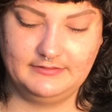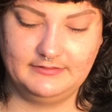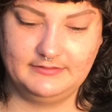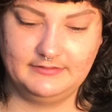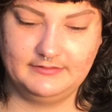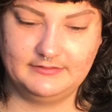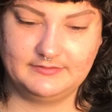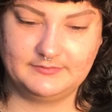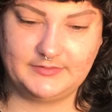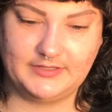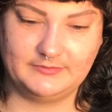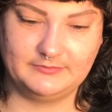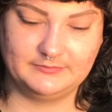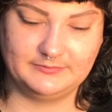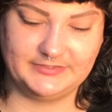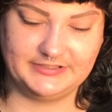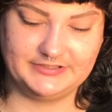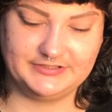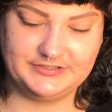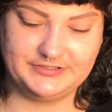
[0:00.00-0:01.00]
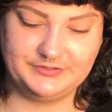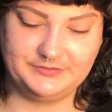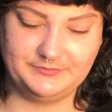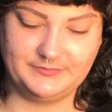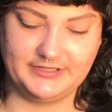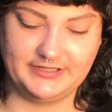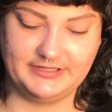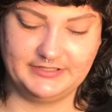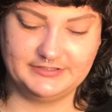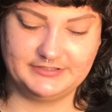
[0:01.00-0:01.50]
Probably too
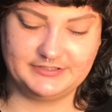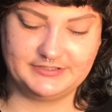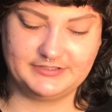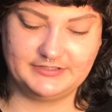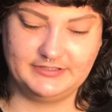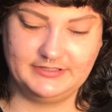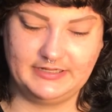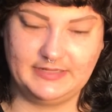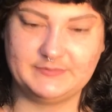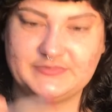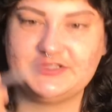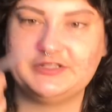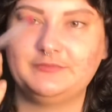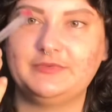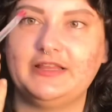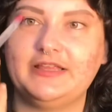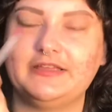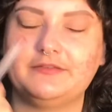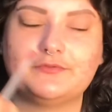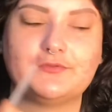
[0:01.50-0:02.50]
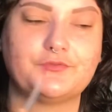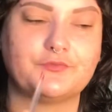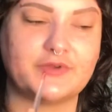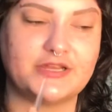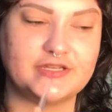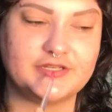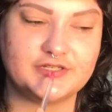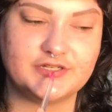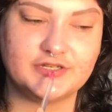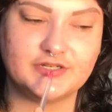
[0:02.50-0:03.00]
much. I'm still playing with
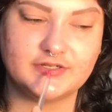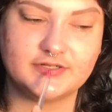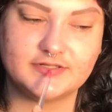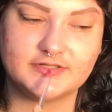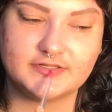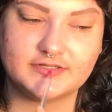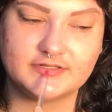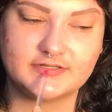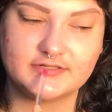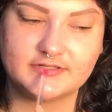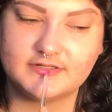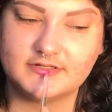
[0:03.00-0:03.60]
ratios